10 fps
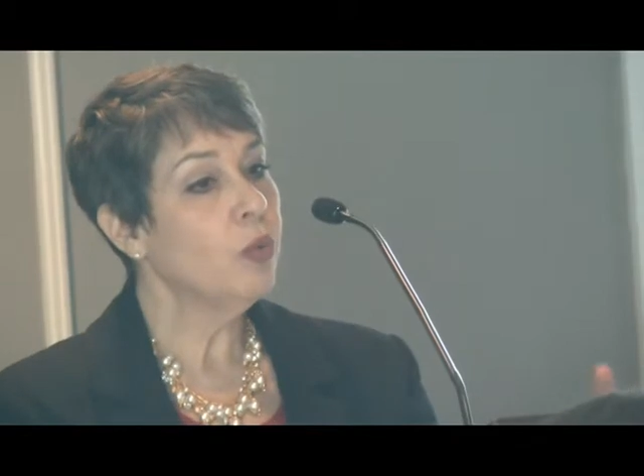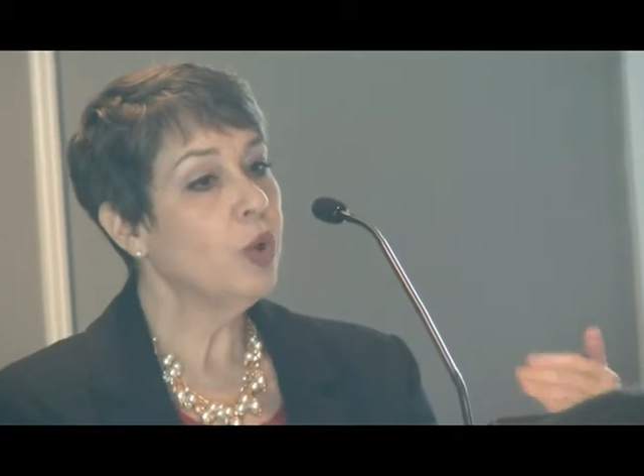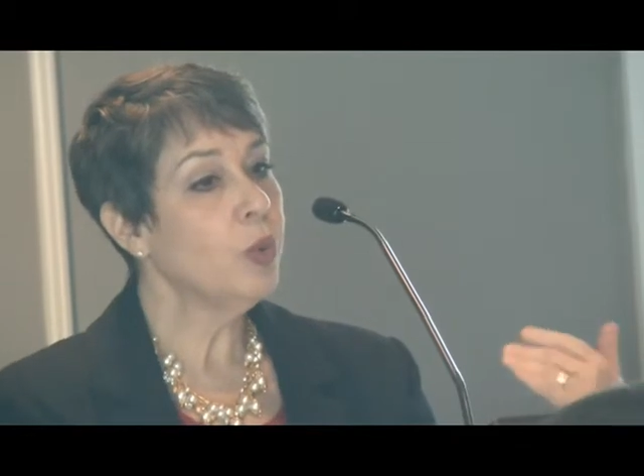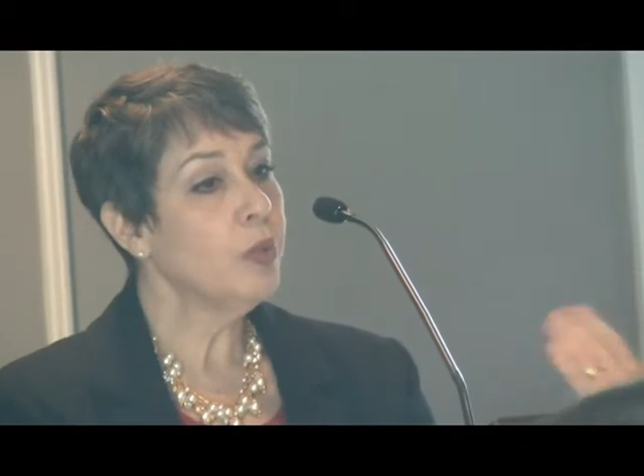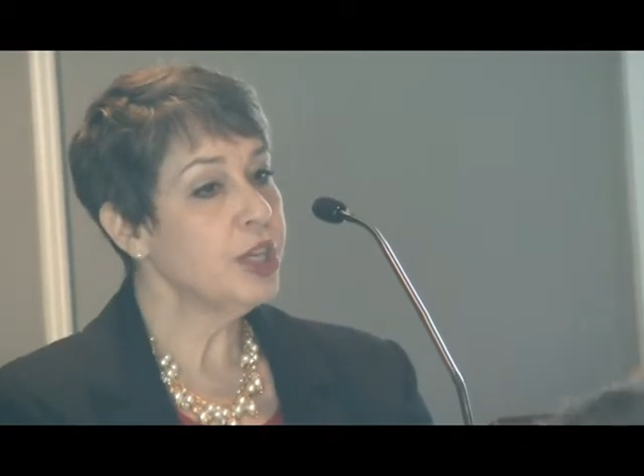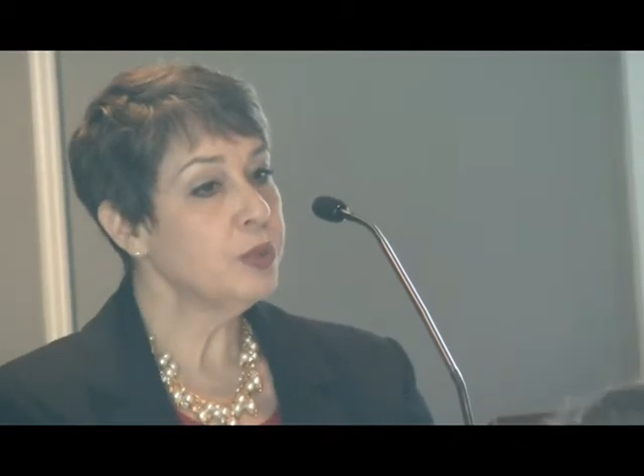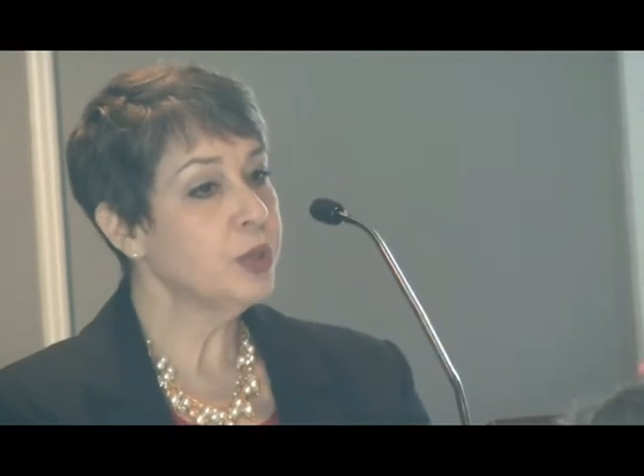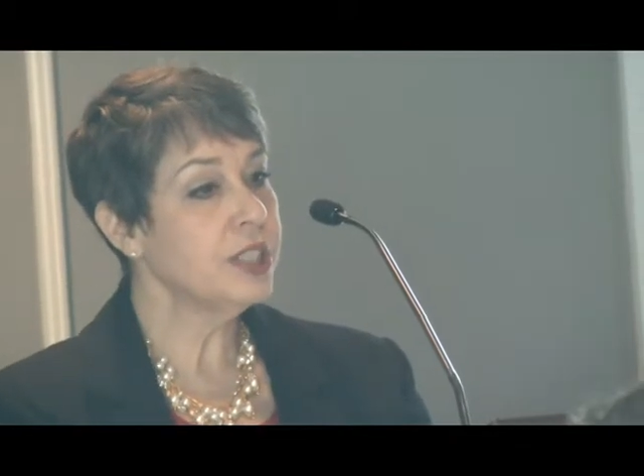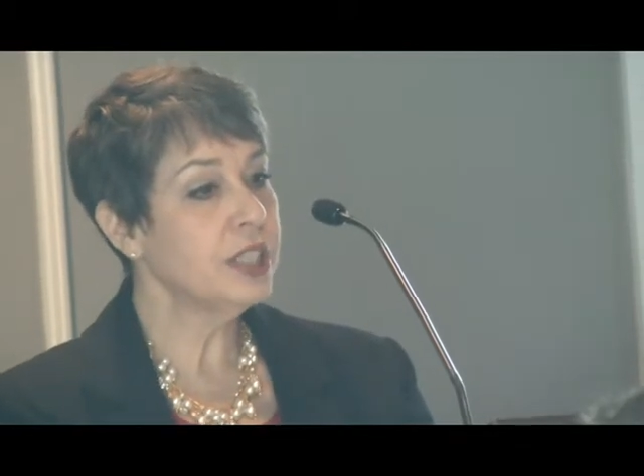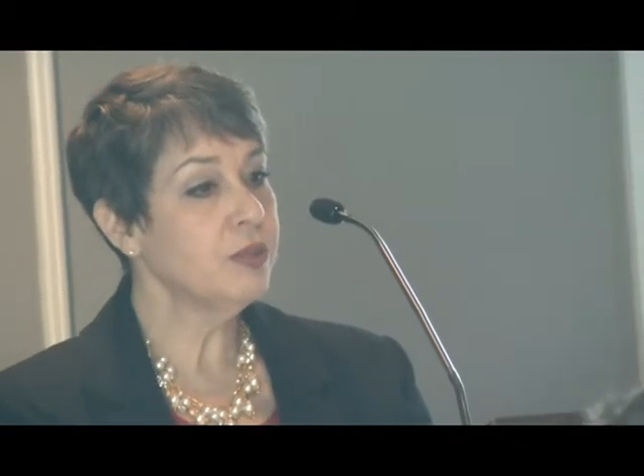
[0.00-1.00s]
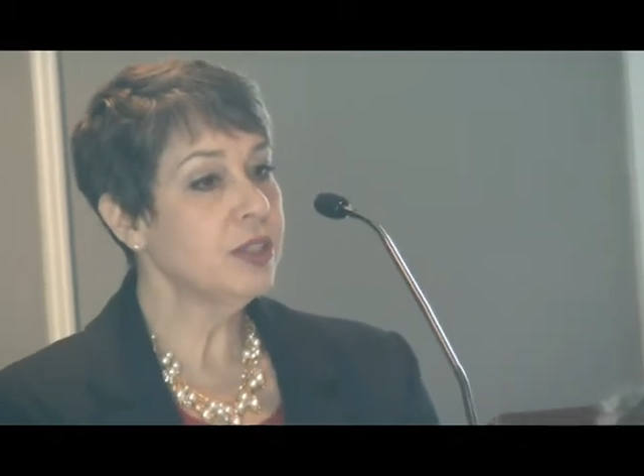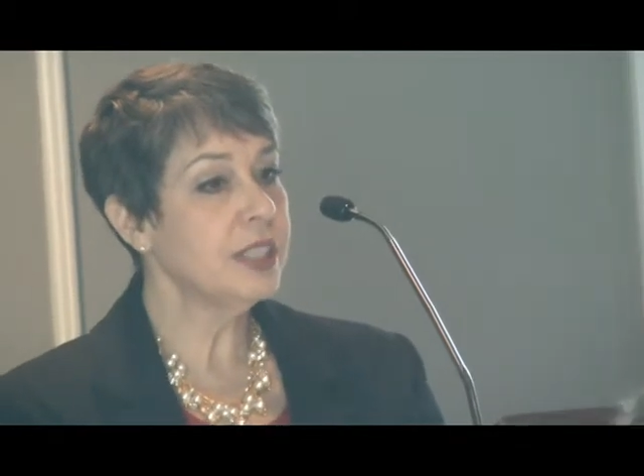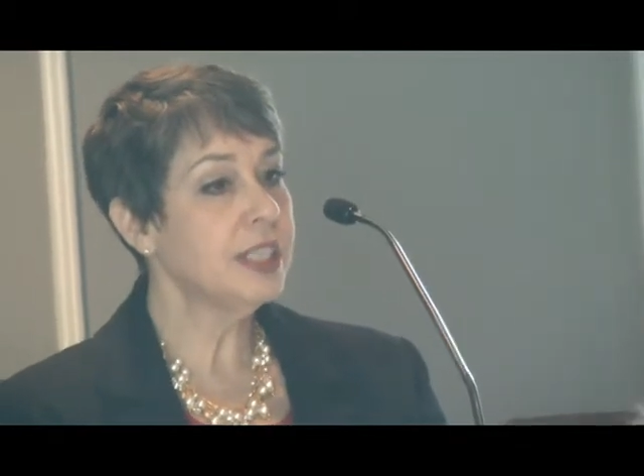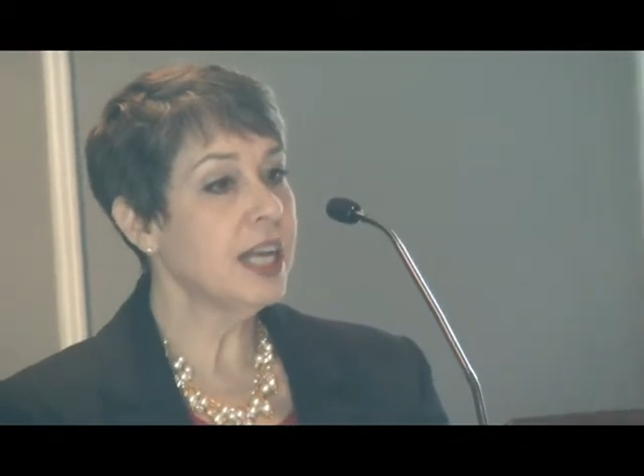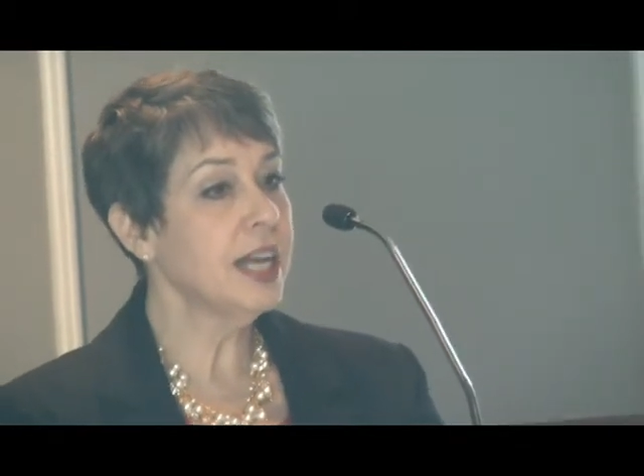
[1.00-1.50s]
We're a much more civil
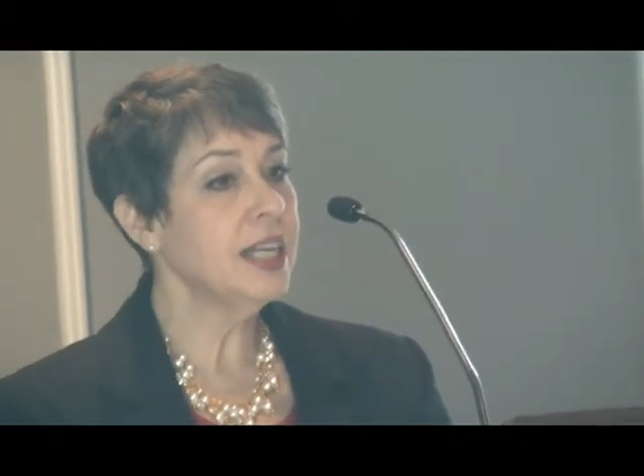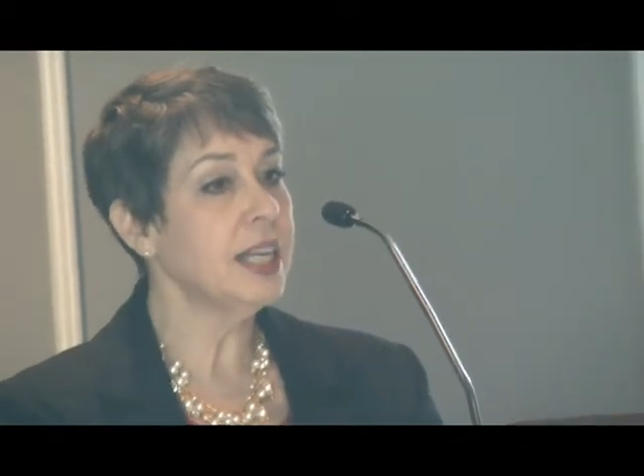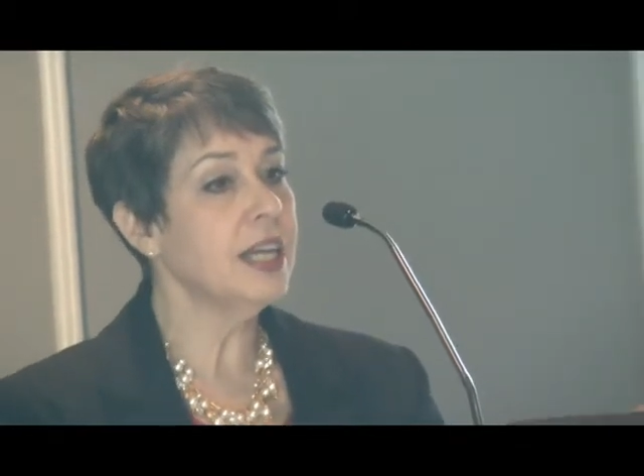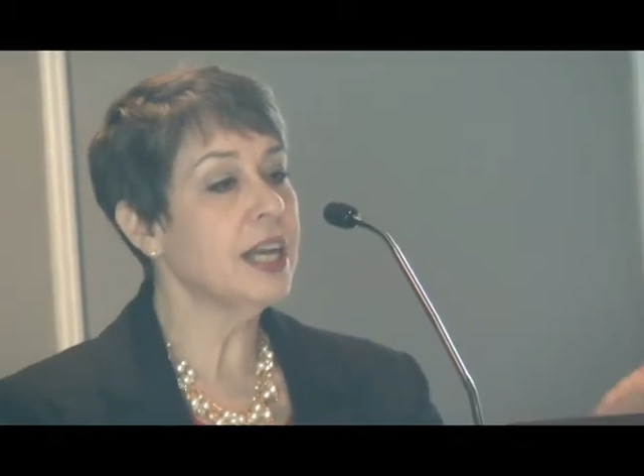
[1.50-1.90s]
society,